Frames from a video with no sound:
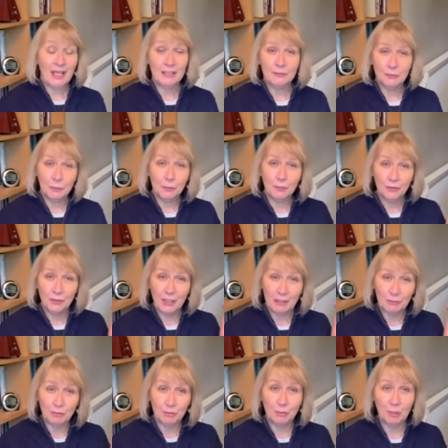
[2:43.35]
And of course,
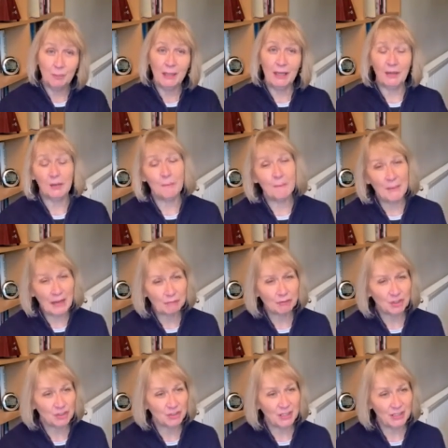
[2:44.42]
it was all about the
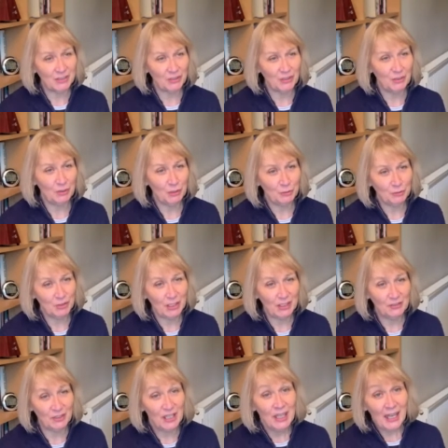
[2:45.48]
marriage stakes in those
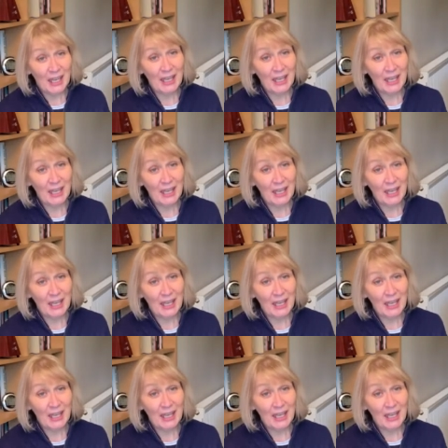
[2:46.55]
days.